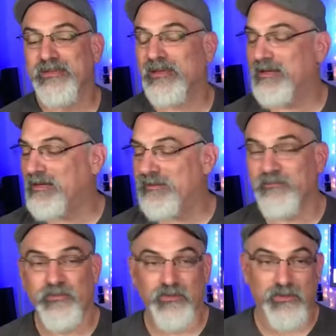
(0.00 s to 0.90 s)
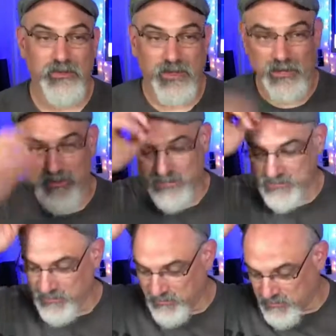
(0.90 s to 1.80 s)
I'm
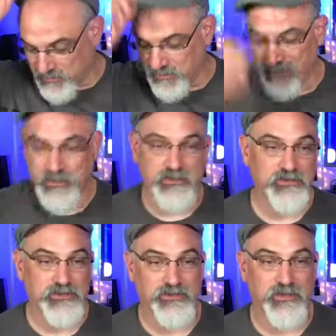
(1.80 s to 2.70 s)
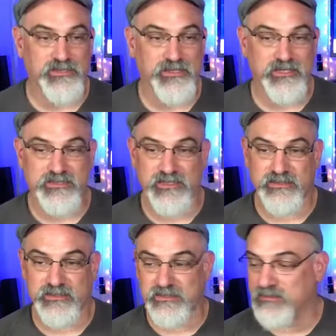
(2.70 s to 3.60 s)
actually literally, I'm not doing too much. Like I said,
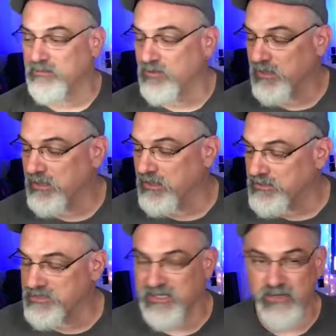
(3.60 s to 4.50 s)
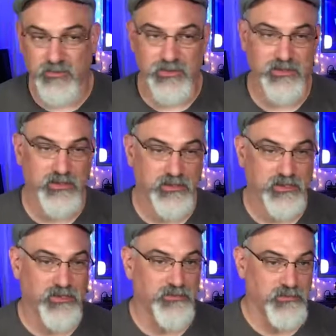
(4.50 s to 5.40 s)
it's in the morning. It's just kind of when the
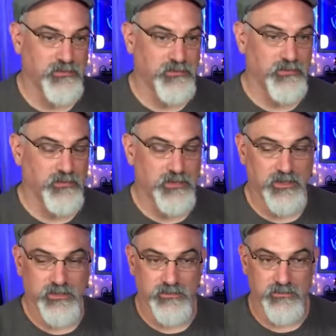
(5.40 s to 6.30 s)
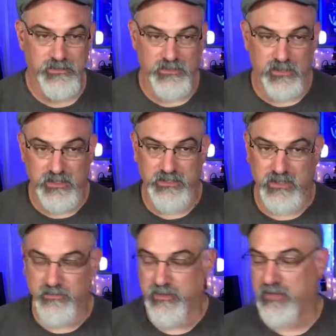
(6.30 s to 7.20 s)
drawing
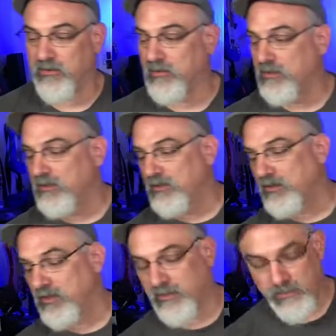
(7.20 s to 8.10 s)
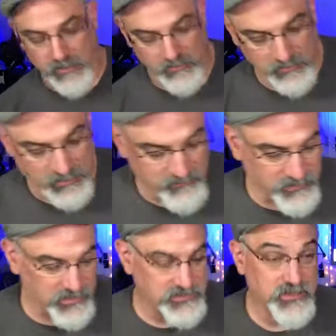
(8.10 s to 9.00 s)
timed out. I don't really have a
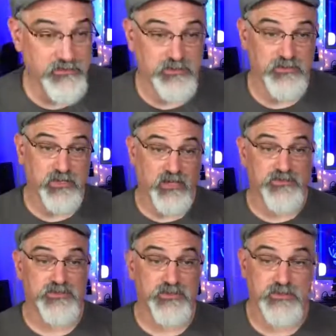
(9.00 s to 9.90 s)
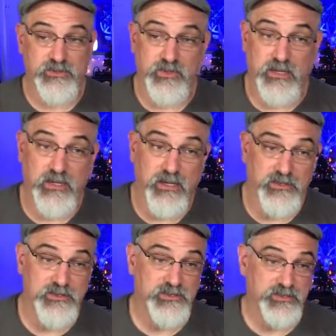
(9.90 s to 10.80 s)
lot of time to do live streams right now,
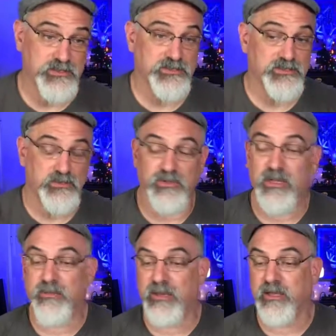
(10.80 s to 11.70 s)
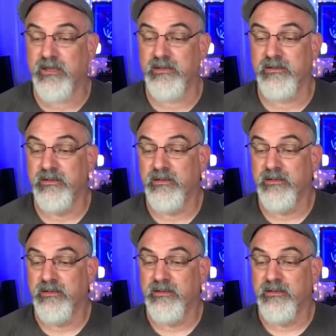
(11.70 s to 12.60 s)
especially since school got back in.
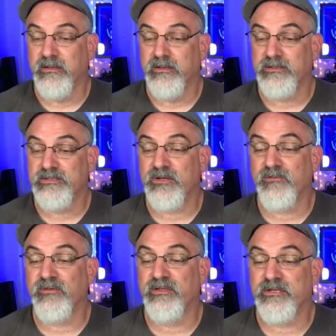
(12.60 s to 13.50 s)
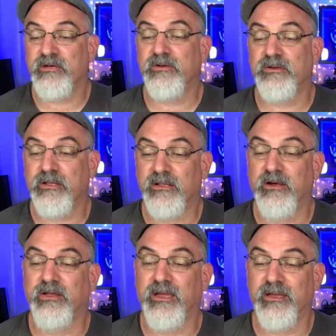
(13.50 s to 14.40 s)
Sophie Tucker Daily.
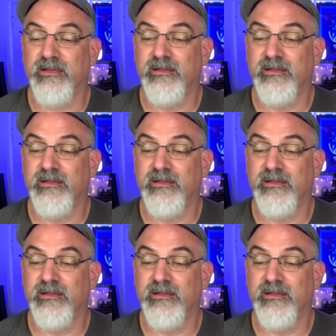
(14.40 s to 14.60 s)
Okay.